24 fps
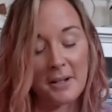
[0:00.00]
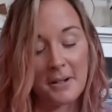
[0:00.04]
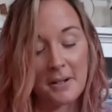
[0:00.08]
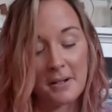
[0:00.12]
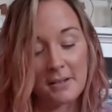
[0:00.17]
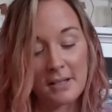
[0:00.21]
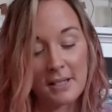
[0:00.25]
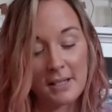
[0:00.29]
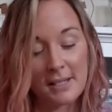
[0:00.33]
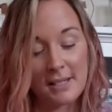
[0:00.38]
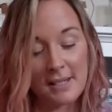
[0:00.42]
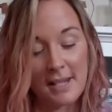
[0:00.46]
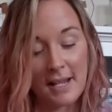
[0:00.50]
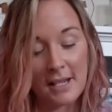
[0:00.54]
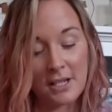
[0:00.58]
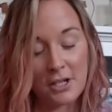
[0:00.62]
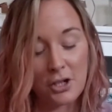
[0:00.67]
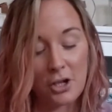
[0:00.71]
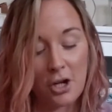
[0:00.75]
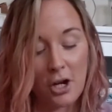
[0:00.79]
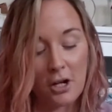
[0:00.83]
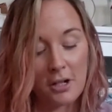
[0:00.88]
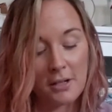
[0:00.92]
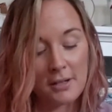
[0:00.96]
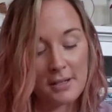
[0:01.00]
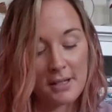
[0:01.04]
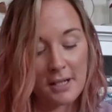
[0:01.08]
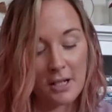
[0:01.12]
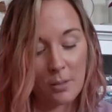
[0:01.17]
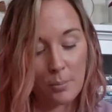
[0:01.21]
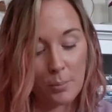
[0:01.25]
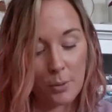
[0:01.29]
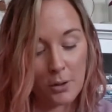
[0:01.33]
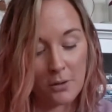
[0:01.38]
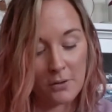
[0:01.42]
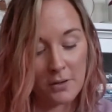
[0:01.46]
these next cards
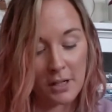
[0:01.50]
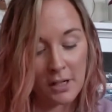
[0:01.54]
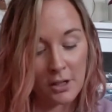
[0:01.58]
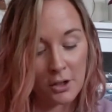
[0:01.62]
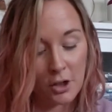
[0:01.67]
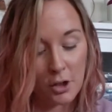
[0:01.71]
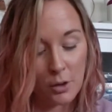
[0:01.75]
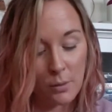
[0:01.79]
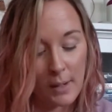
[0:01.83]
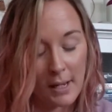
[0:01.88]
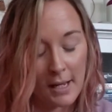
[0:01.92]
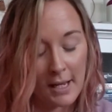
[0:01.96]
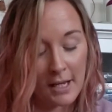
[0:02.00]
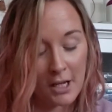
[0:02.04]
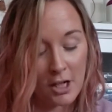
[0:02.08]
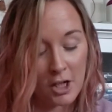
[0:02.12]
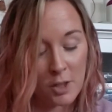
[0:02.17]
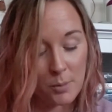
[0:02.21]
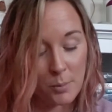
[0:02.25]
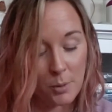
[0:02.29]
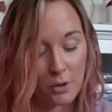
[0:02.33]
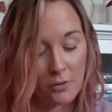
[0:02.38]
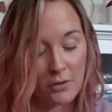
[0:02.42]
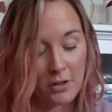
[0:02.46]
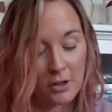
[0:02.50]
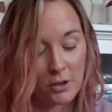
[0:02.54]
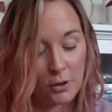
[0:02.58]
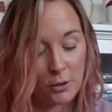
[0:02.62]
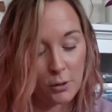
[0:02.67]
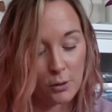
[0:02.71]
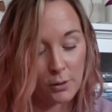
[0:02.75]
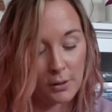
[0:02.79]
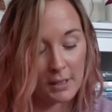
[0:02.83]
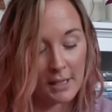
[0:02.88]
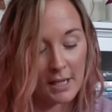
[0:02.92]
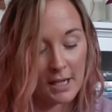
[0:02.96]
here: birthing a new age, birthing new
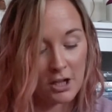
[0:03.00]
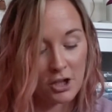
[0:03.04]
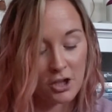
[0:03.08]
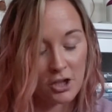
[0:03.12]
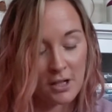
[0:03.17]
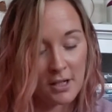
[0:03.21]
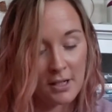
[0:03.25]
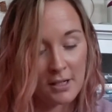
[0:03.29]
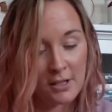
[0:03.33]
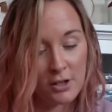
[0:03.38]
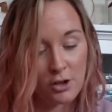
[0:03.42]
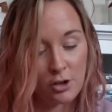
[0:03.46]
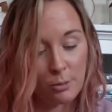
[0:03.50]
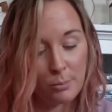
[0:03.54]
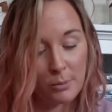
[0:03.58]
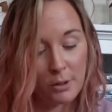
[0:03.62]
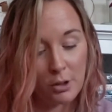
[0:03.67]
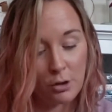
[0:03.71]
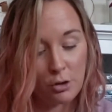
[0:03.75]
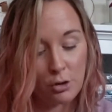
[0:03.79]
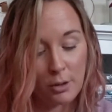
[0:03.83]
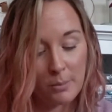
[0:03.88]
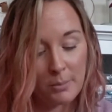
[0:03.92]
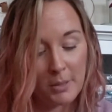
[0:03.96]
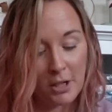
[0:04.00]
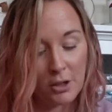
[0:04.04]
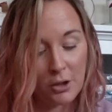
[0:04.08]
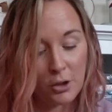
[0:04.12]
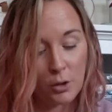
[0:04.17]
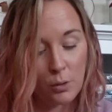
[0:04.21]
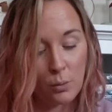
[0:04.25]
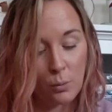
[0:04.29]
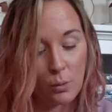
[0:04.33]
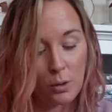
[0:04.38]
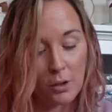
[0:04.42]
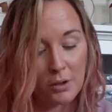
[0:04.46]
creations, dreaming a
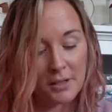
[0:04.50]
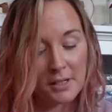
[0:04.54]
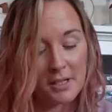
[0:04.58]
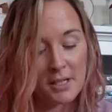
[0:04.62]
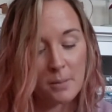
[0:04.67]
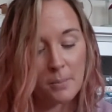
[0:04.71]
new world into